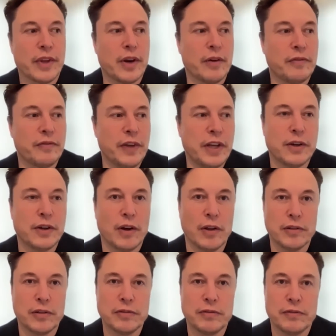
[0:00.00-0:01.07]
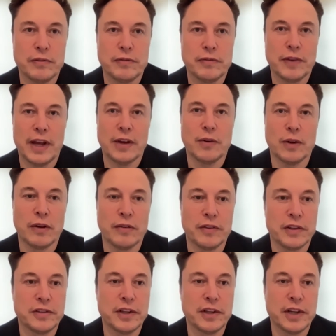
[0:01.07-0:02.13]
you know, VTOLs flying all
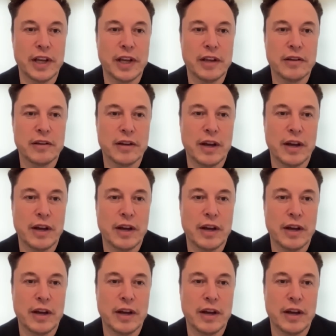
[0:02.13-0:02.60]
over the city.